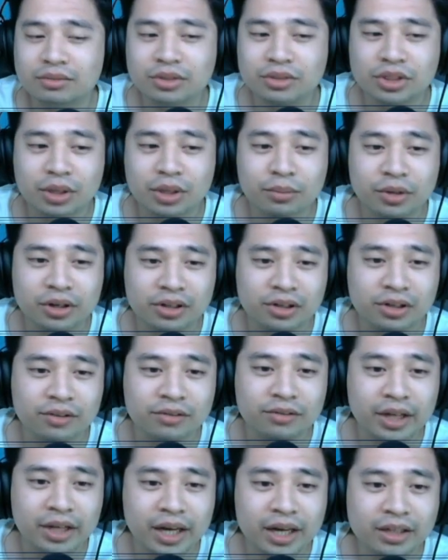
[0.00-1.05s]
Some are
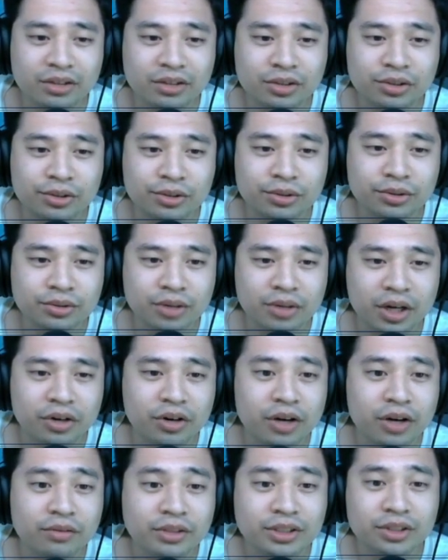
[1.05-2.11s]
level 8 too. I
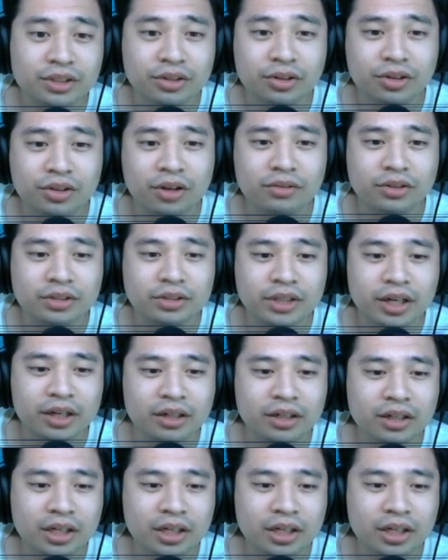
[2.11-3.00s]
don't have a single level 10.